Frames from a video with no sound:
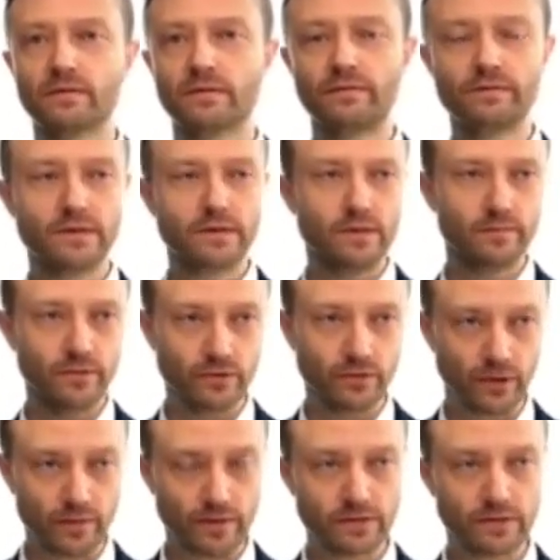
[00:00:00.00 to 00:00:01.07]
drafting simple
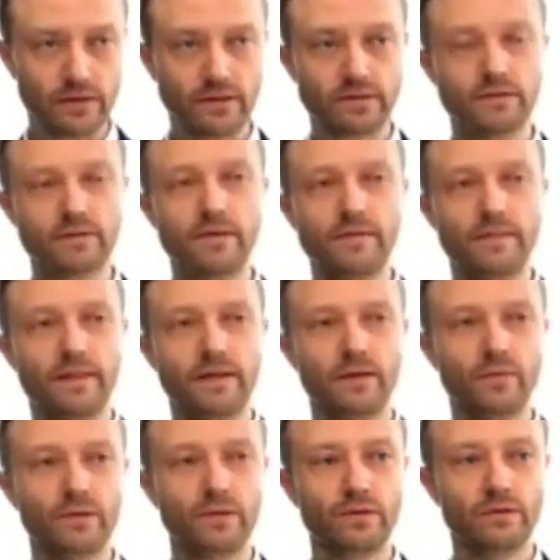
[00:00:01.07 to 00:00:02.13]
documents that
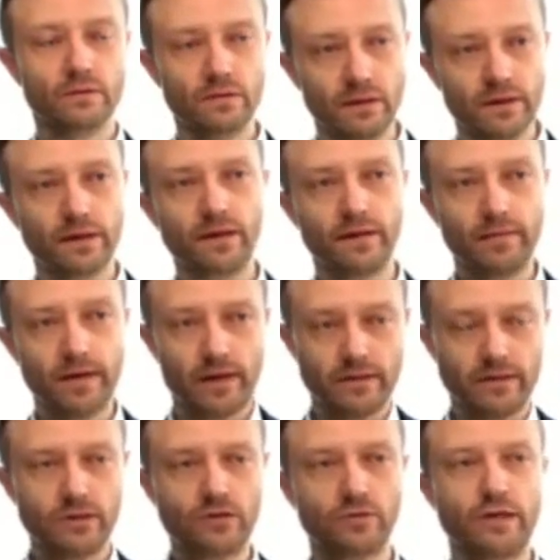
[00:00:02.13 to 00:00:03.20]
will legally make
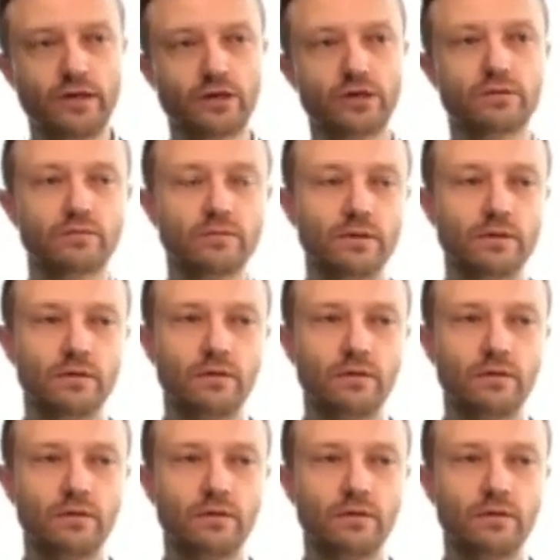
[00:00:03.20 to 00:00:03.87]
the situation,